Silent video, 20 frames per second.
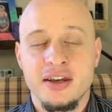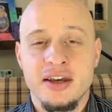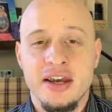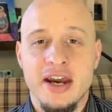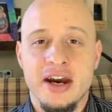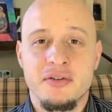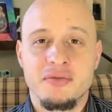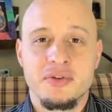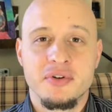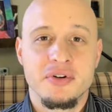
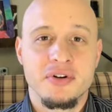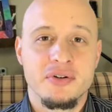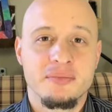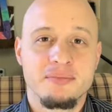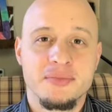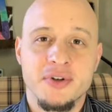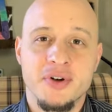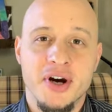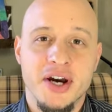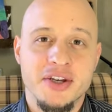after,
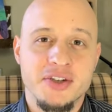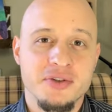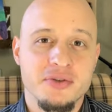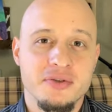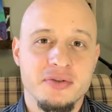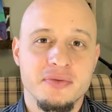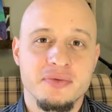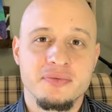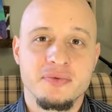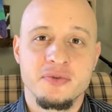you know, high
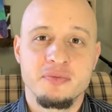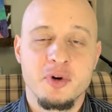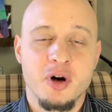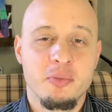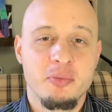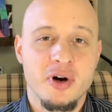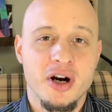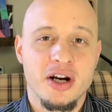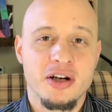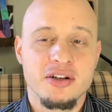school football
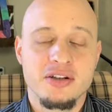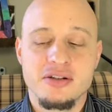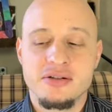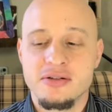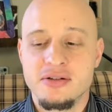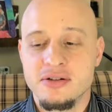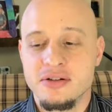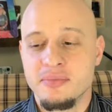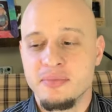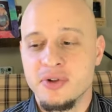practice or
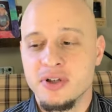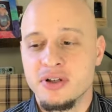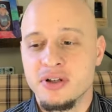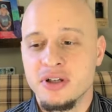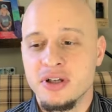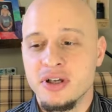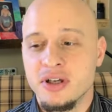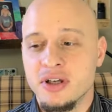something